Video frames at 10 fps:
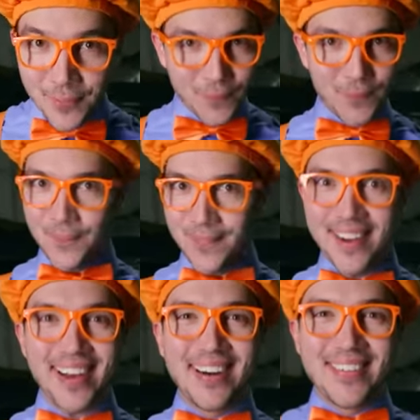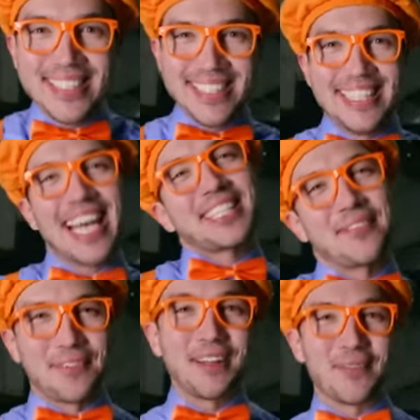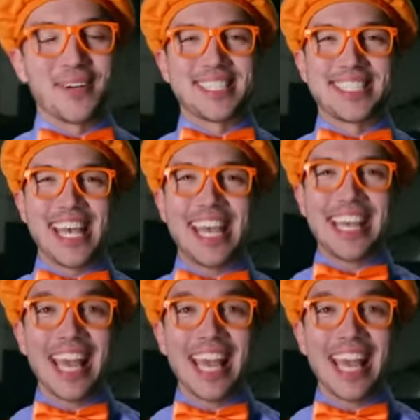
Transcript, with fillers: Whoa, that's a fun word to say.